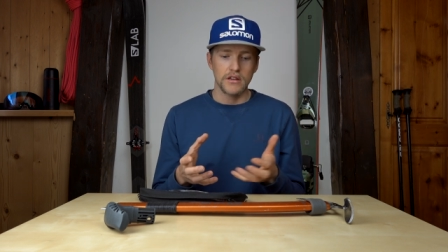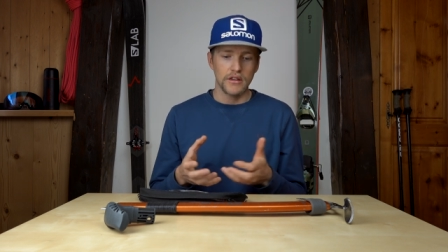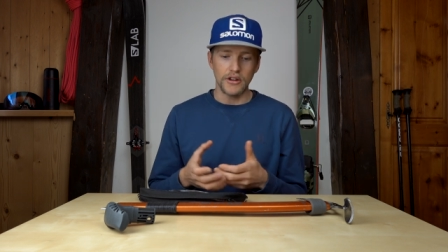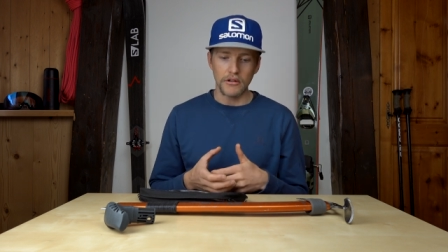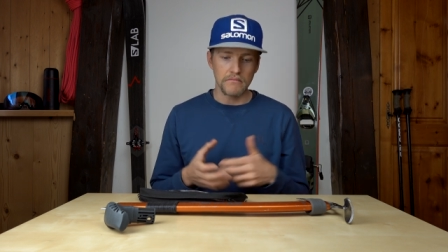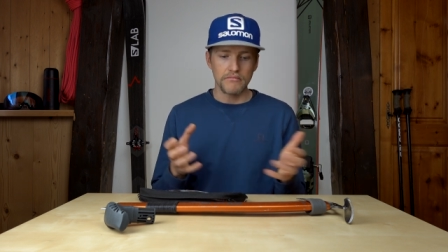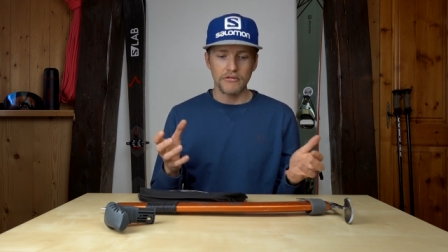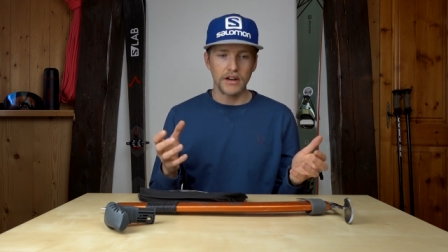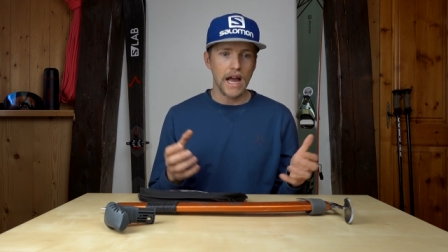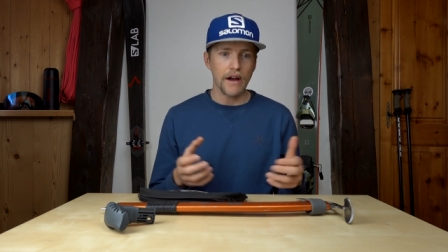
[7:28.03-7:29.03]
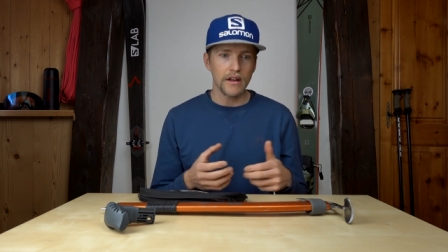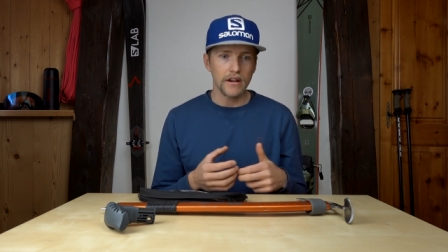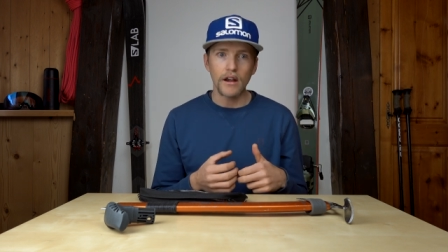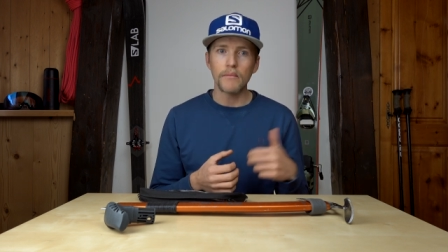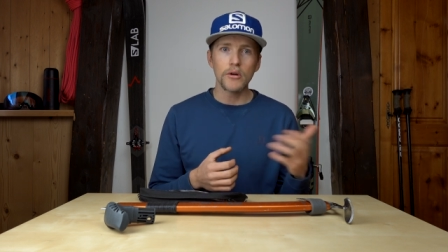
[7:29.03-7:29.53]
you know bring out in
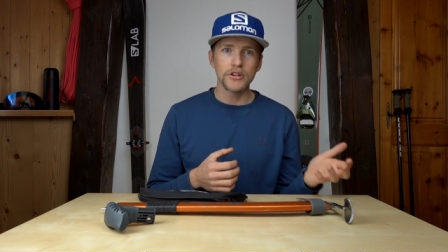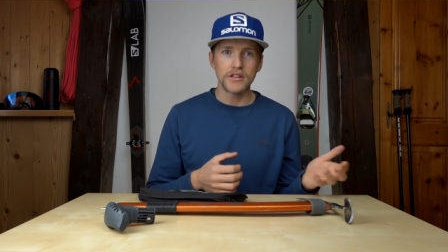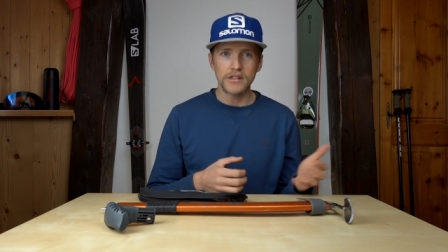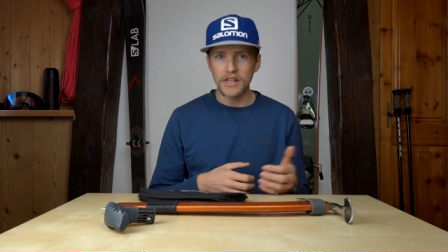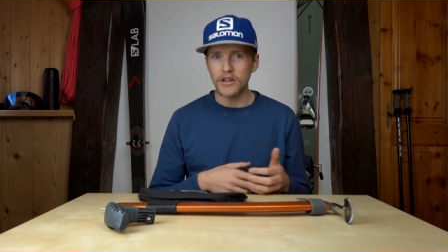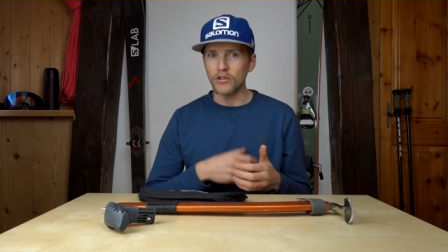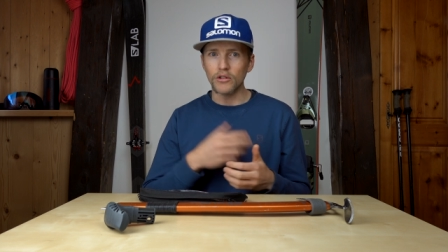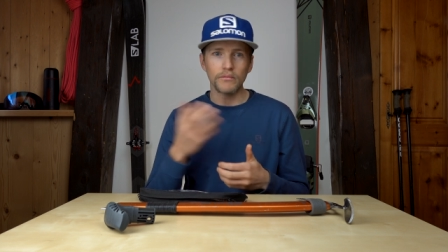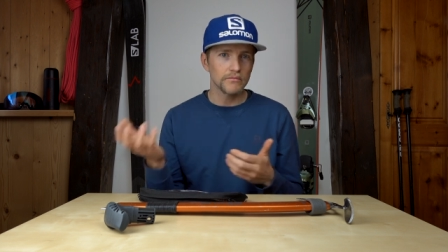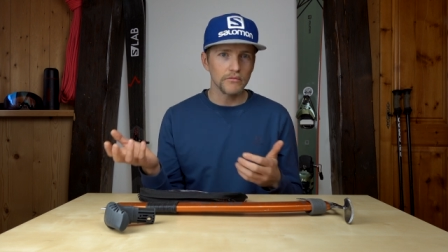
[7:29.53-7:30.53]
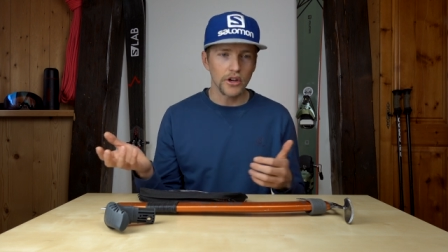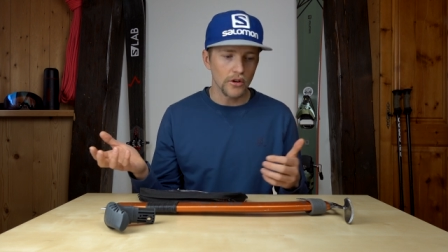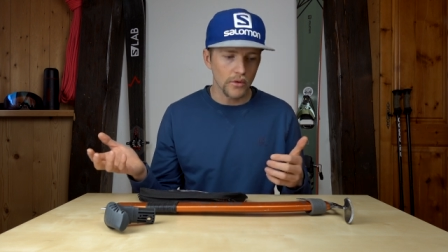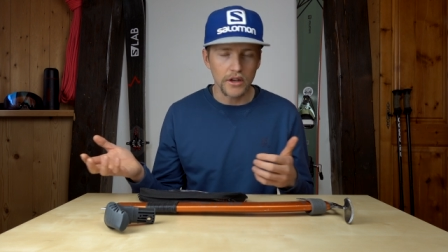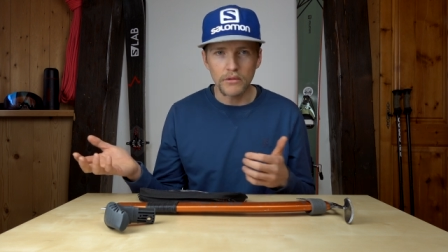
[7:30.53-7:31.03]
an emergency or you
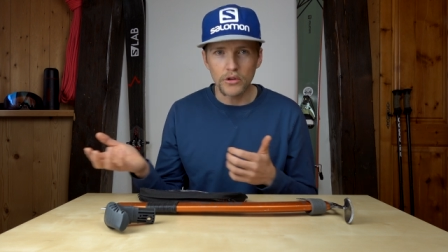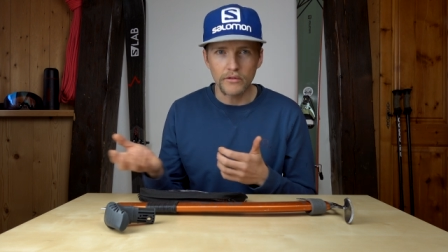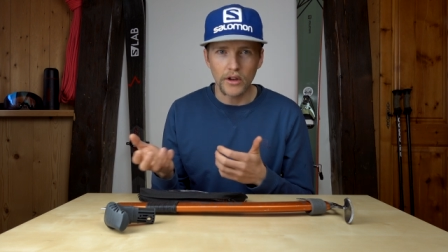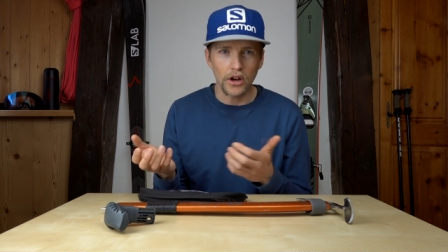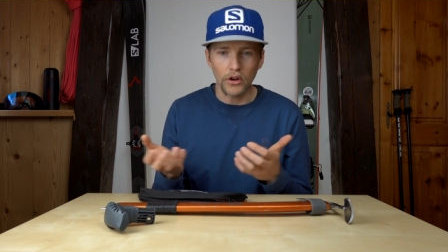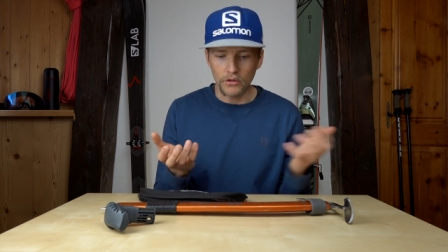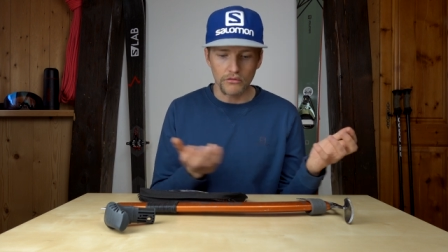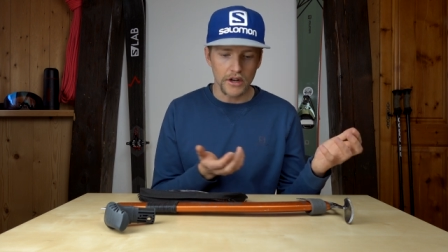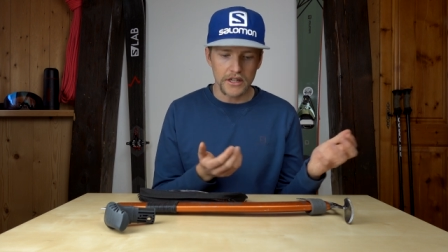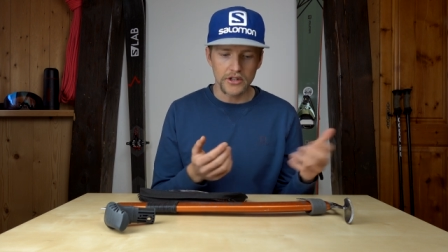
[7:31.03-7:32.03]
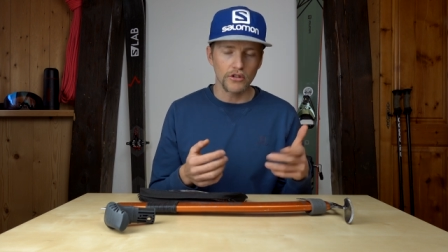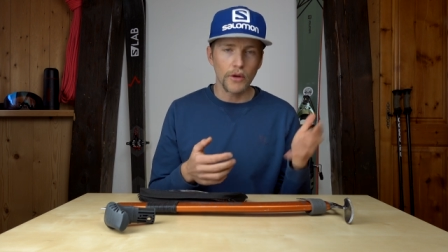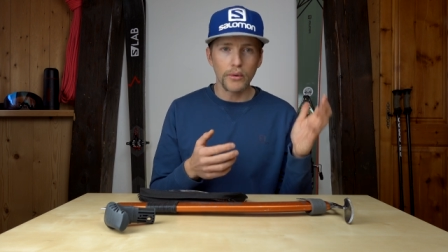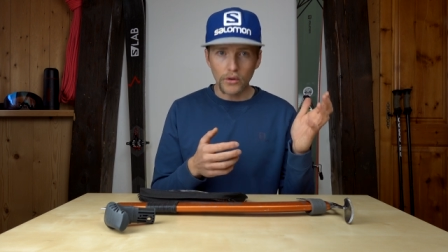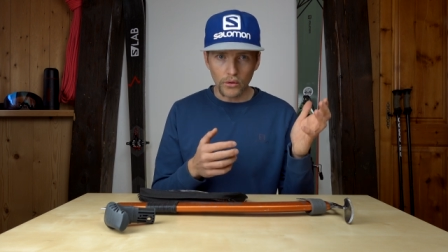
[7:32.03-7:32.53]
know when you're moving along a ridge or
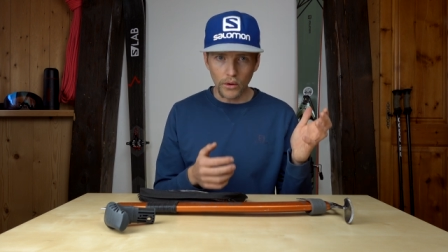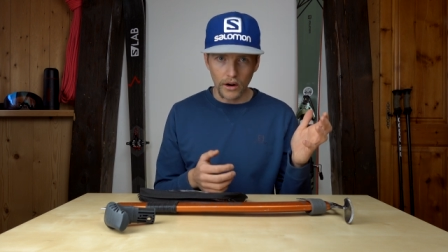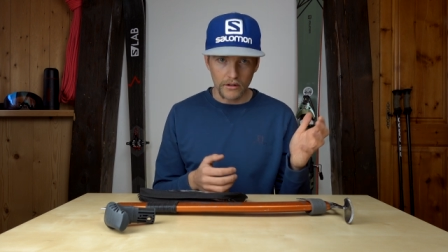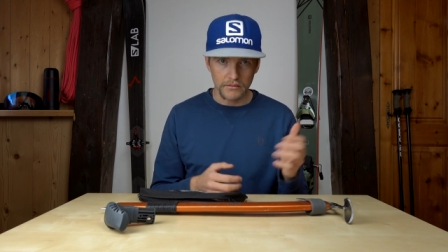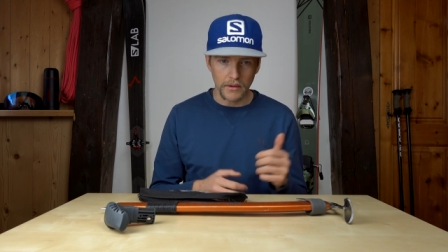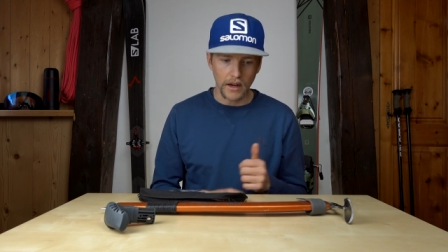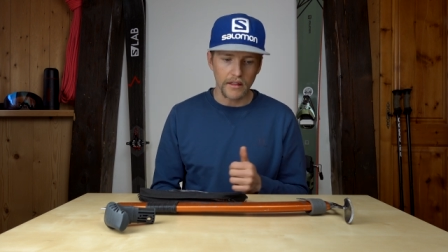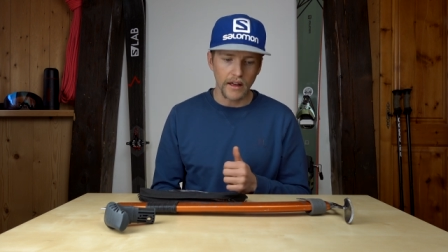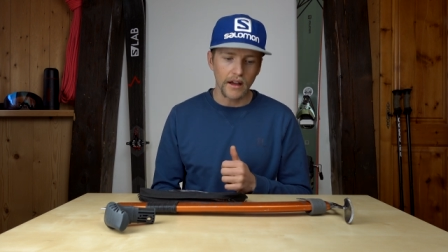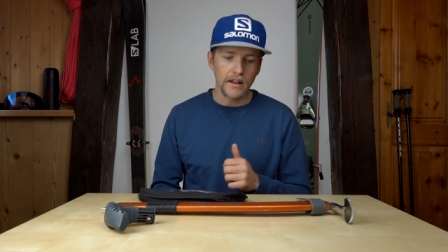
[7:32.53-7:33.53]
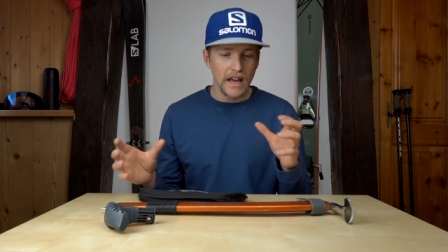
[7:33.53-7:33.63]
up a couloir or something like that